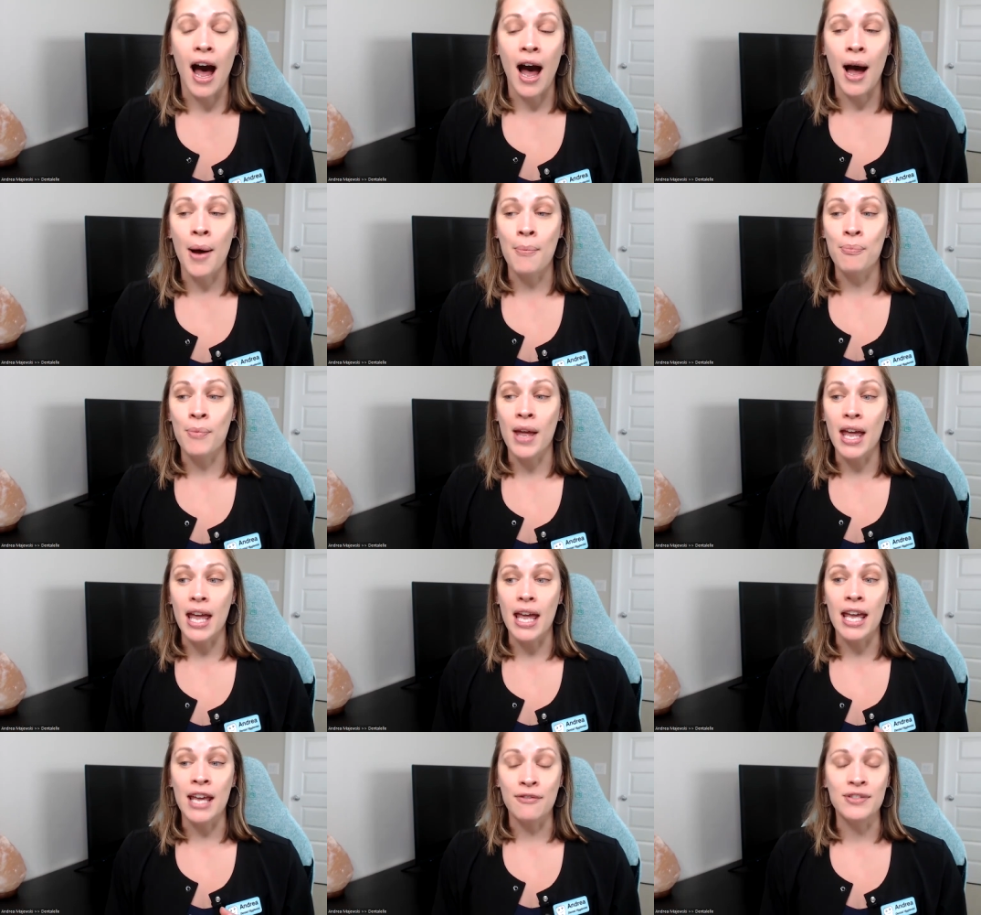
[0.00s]
um,
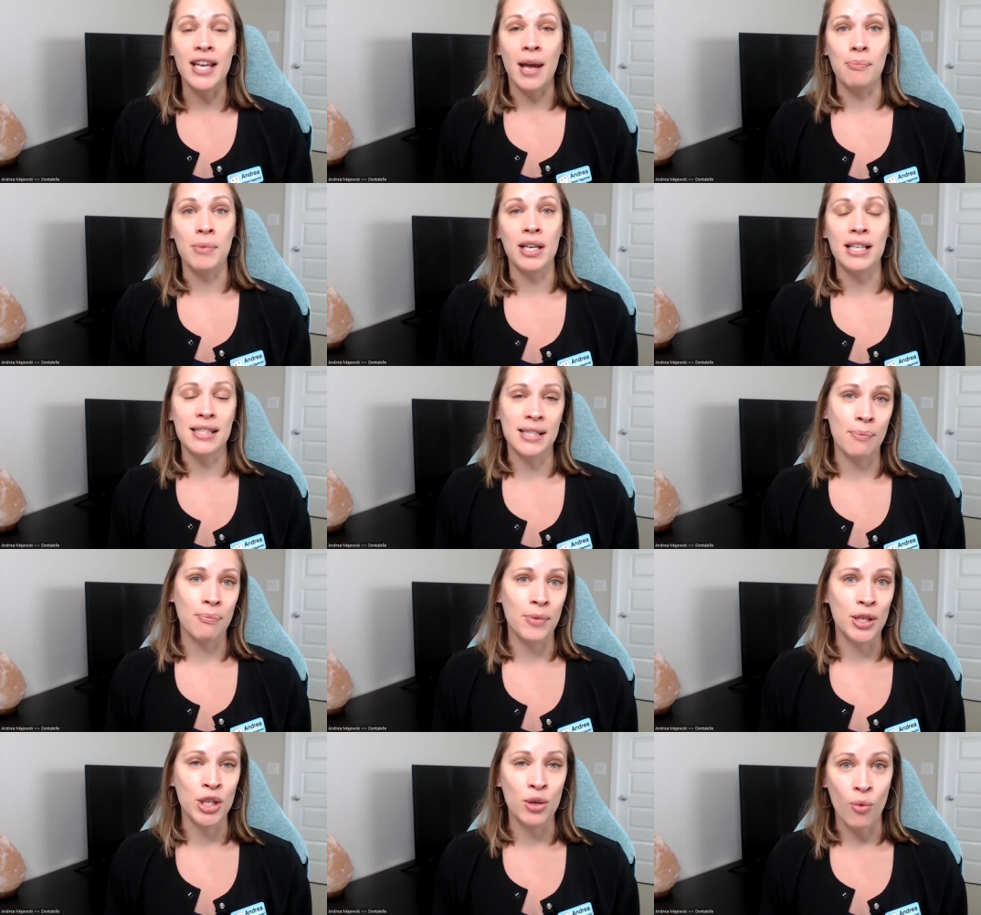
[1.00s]
if temping is
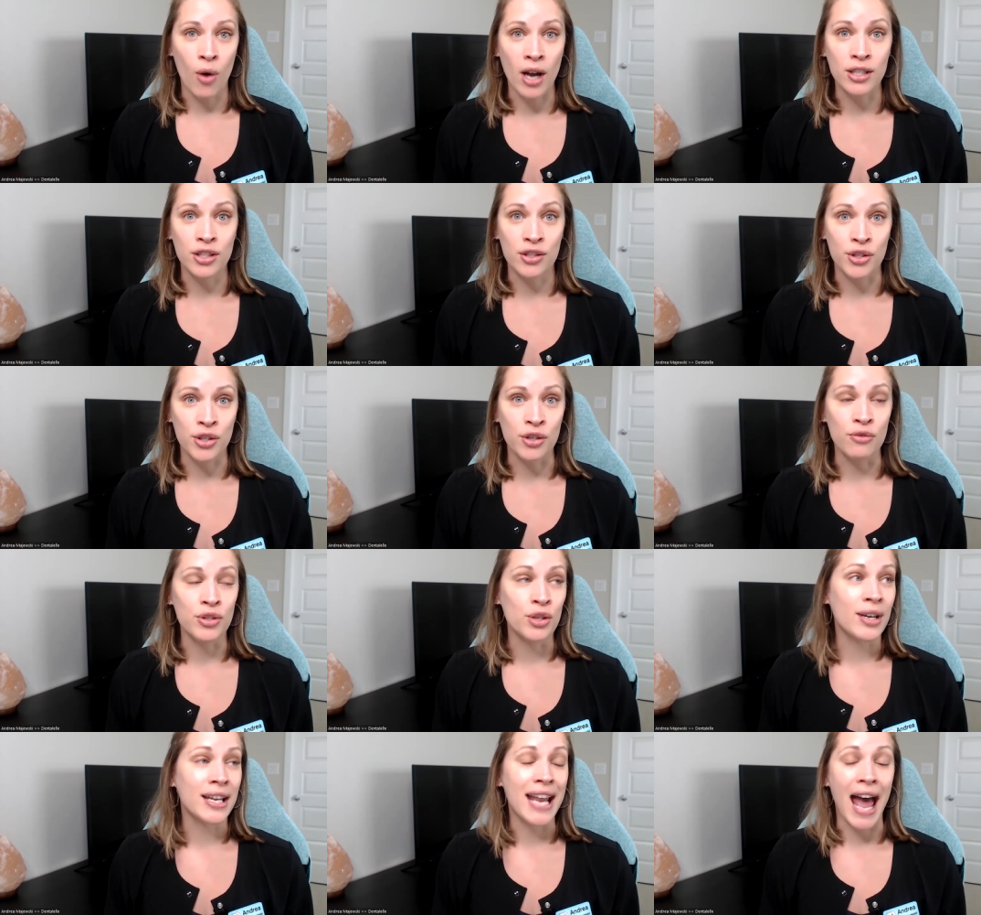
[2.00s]
something you want to do,
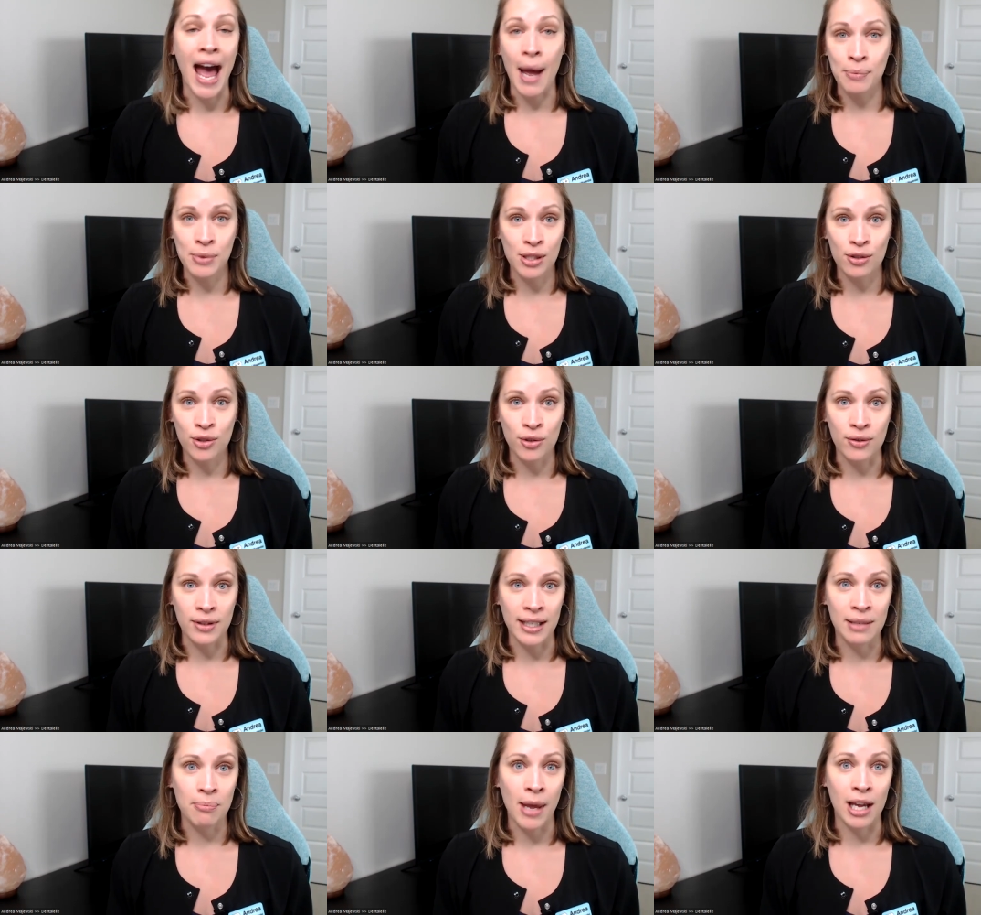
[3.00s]
you can
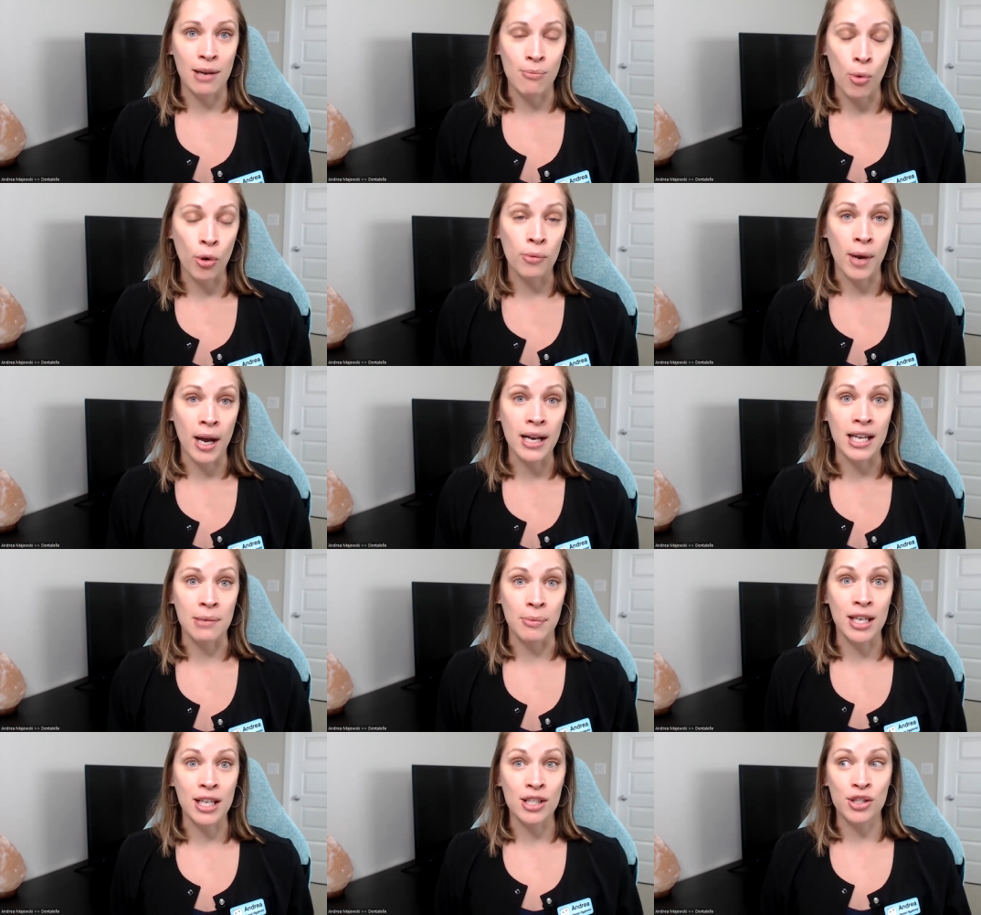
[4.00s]
absolutely make more
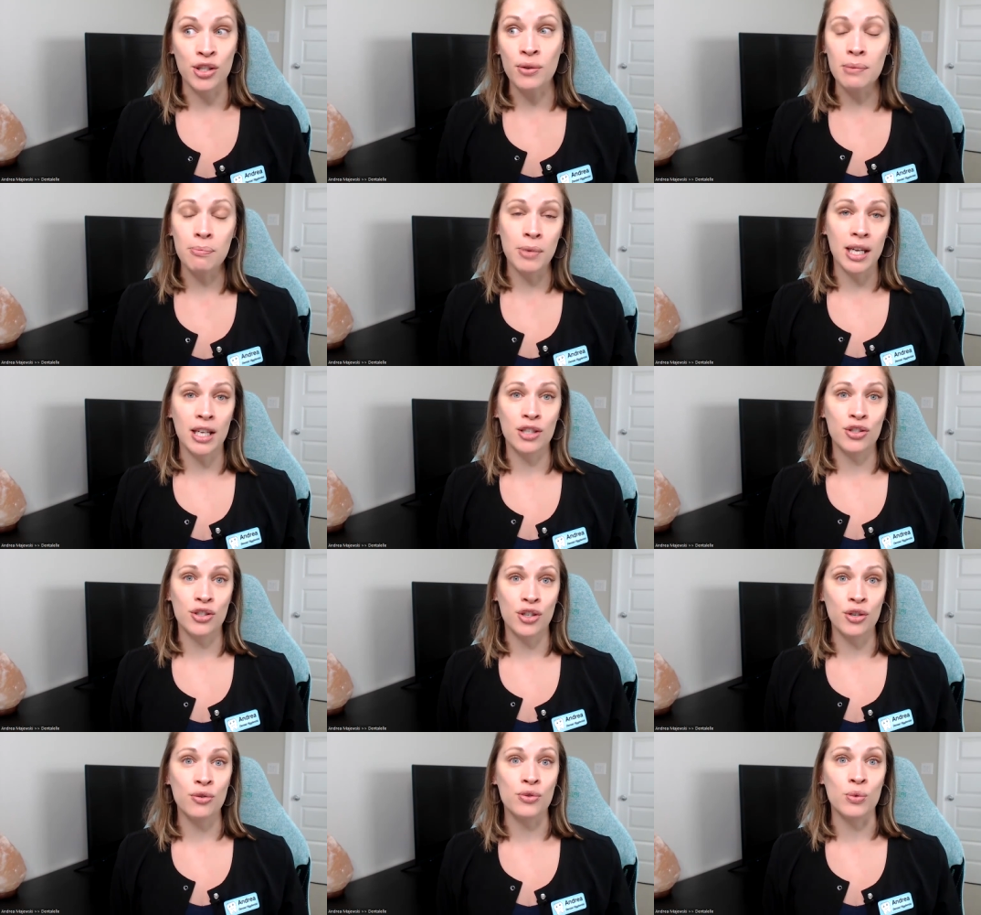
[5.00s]
money because you can pick and
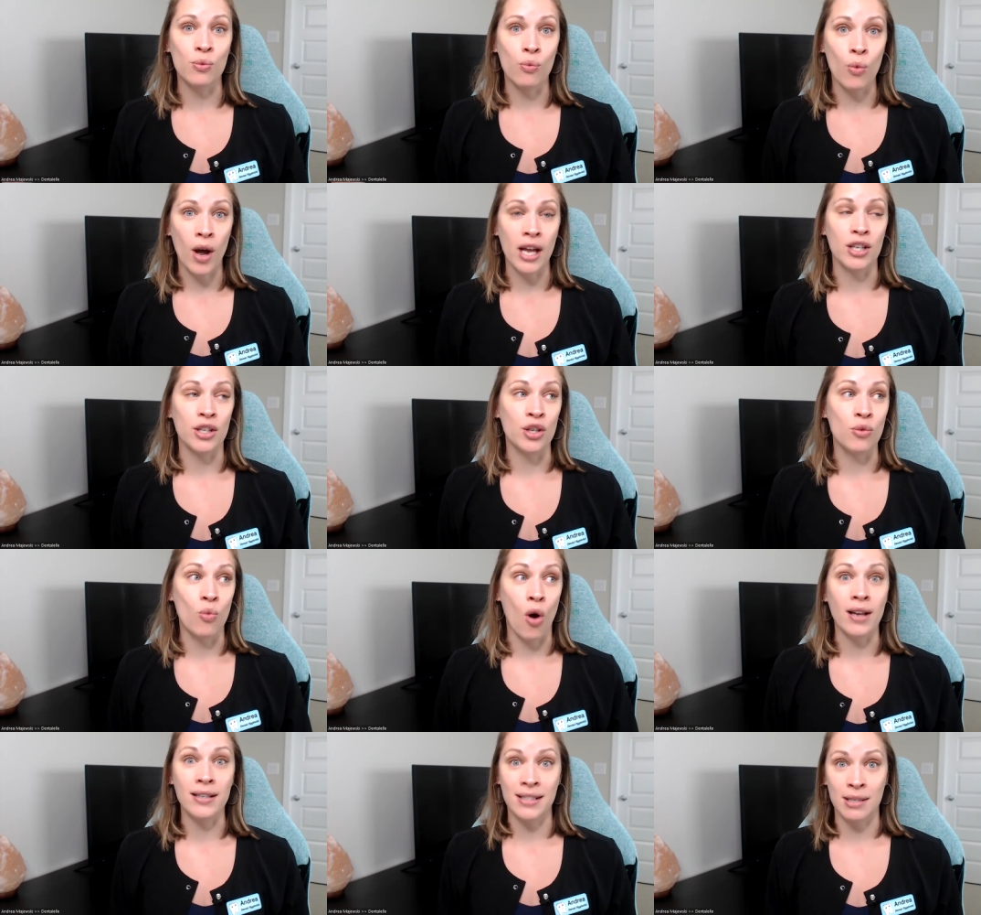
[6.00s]
choose what you
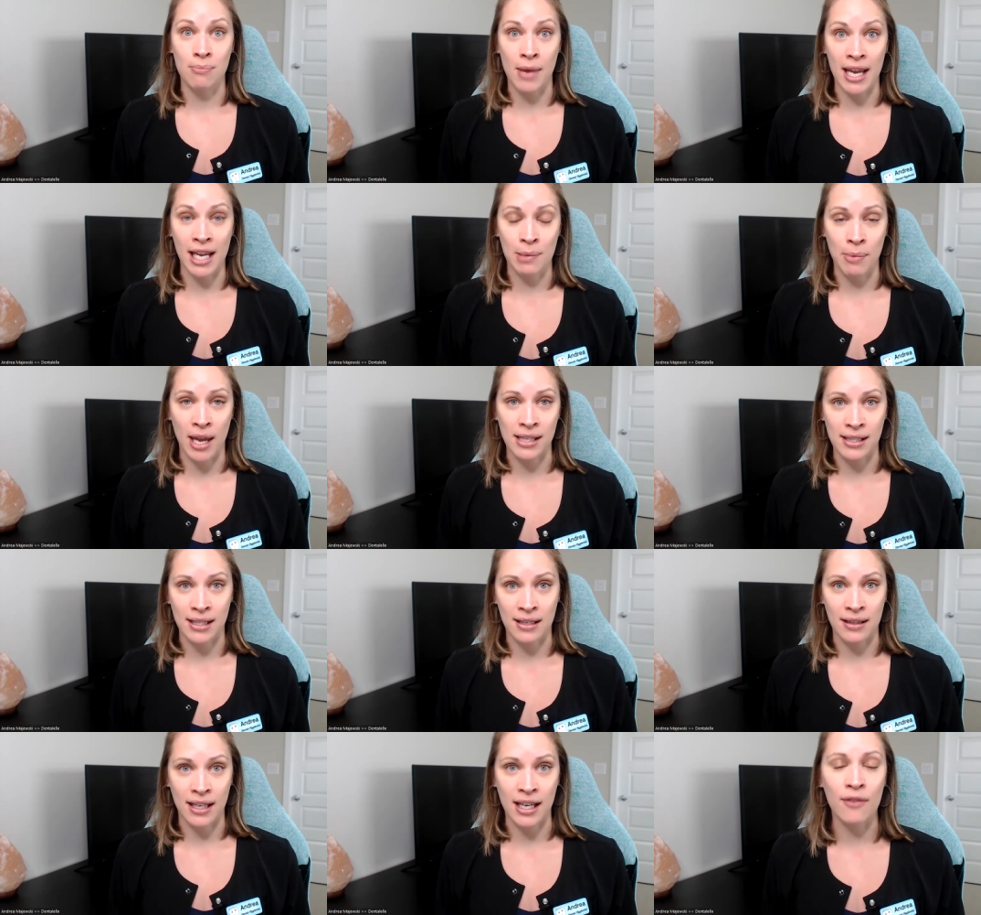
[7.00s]
want to make,
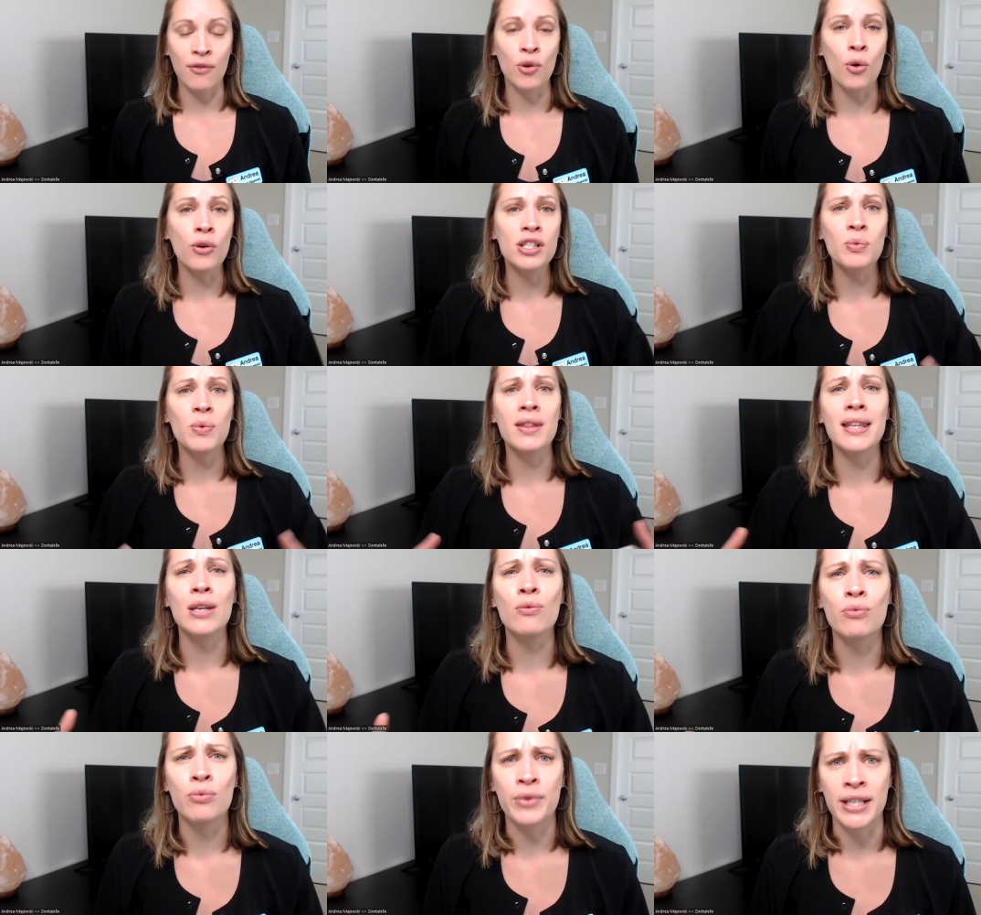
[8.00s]
basically. Of course,
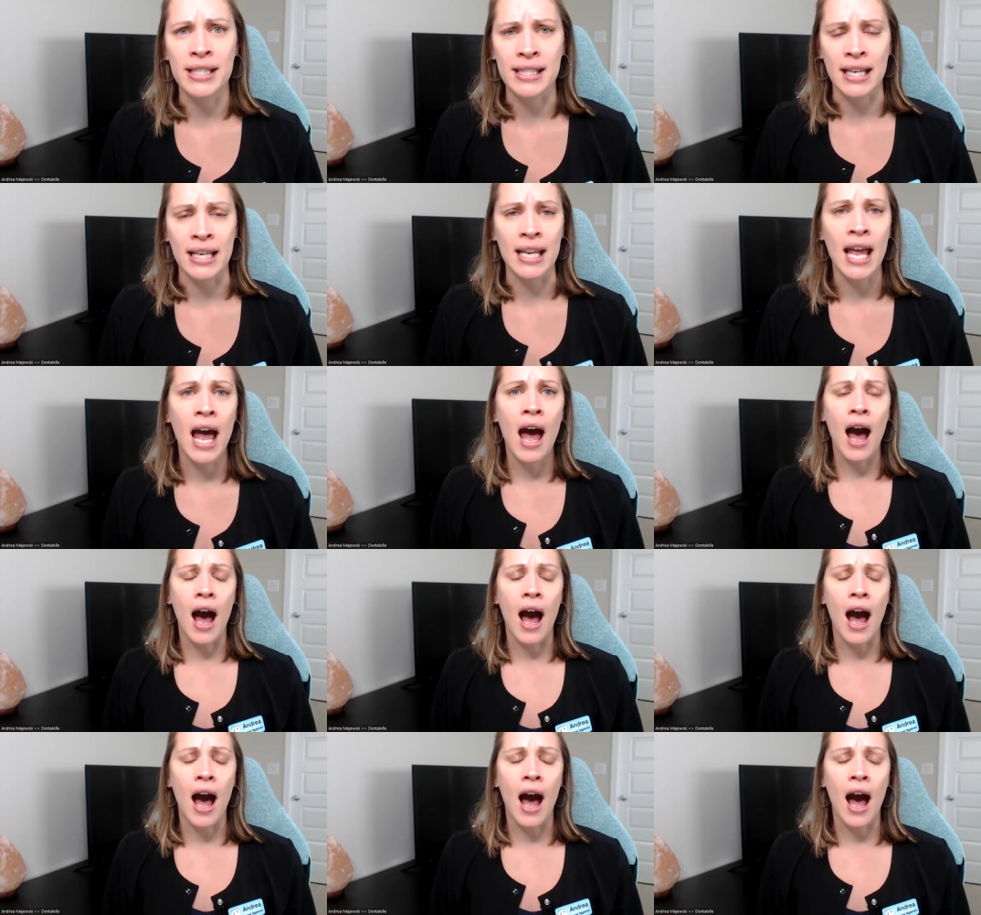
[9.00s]
within reason,